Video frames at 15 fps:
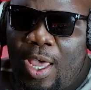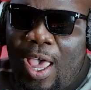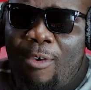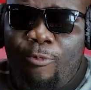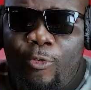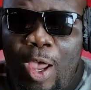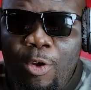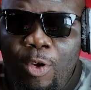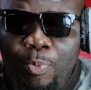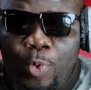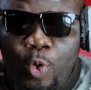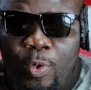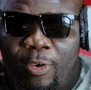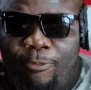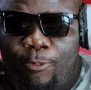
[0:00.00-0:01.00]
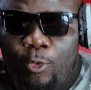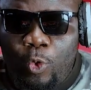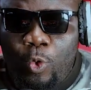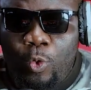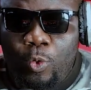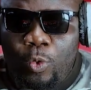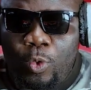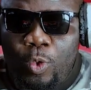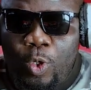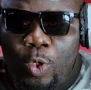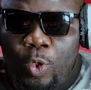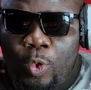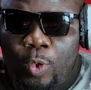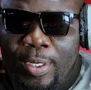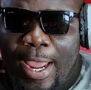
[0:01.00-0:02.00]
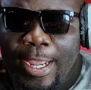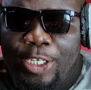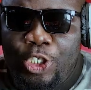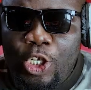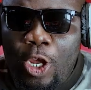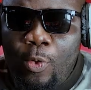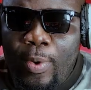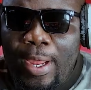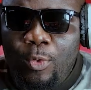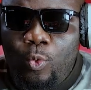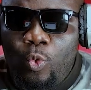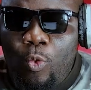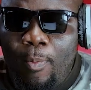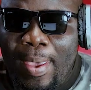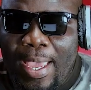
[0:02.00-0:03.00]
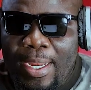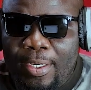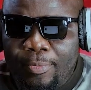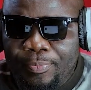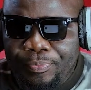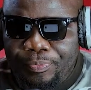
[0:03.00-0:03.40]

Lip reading: a very beautiful Nigerian woman.